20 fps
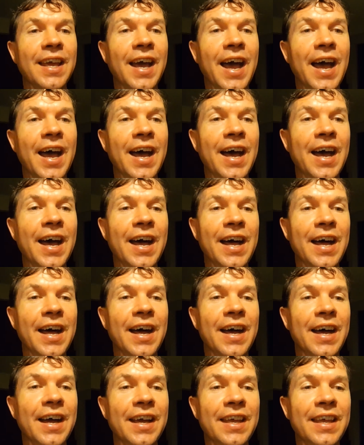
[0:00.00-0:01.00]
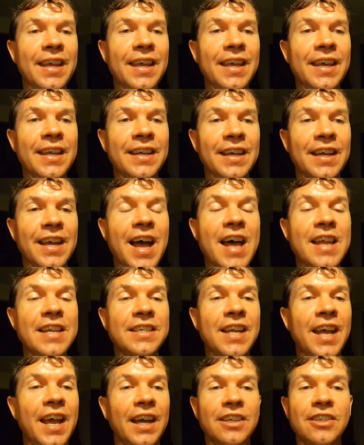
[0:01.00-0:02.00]
in a
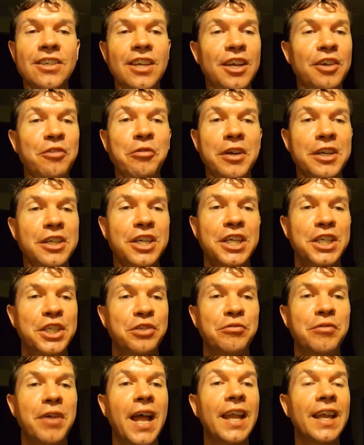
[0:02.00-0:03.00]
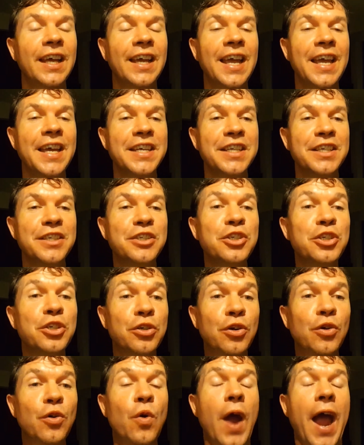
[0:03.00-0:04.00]
context in which he's relegated
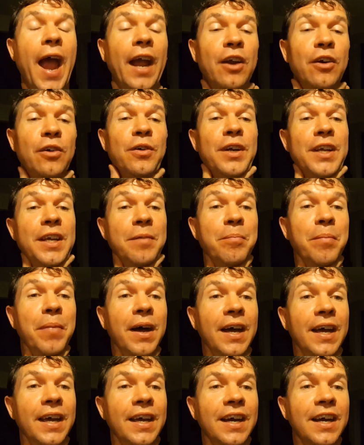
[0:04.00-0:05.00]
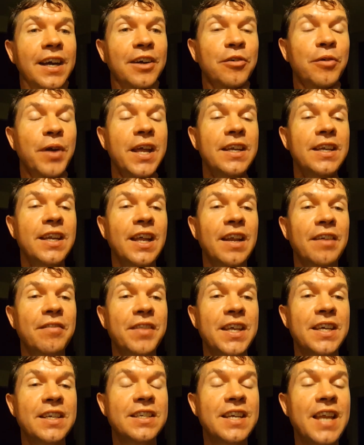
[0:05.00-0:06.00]
to quackery by a great deal
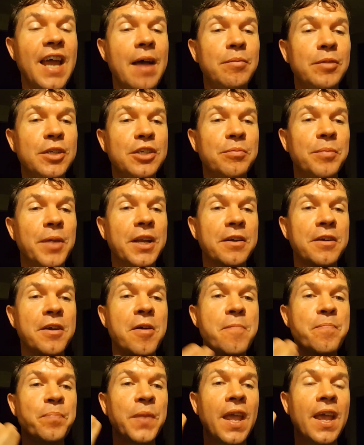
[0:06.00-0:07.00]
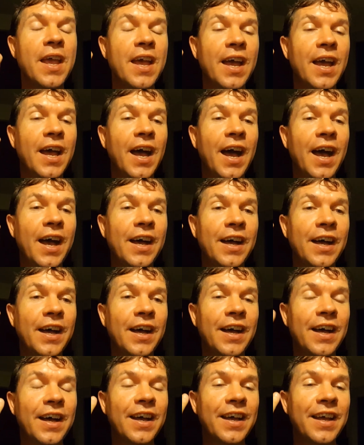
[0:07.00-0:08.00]
of the establishment,
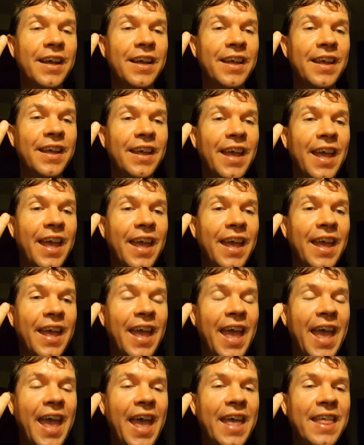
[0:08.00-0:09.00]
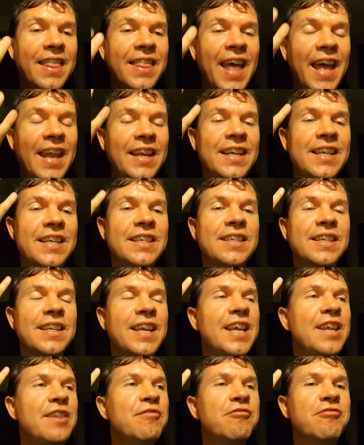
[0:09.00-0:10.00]
that is
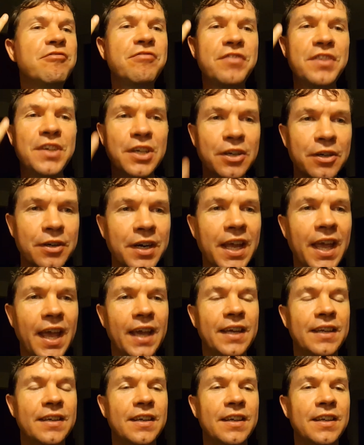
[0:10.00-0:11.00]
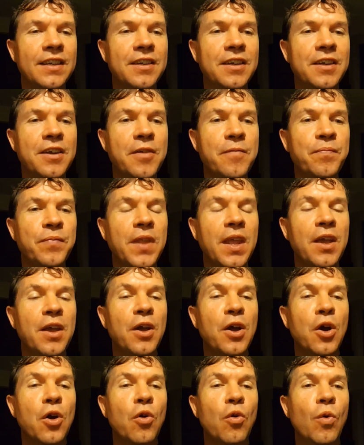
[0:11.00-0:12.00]
infuriated
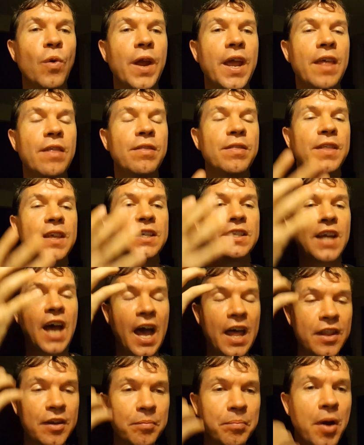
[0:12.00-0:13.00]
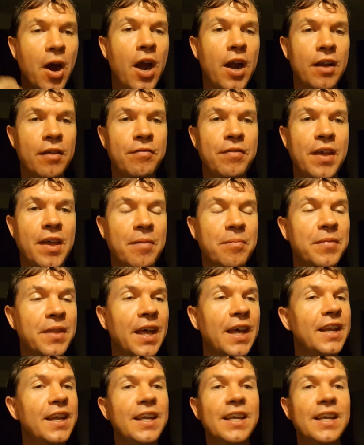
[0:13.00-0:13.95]
with this other part of him that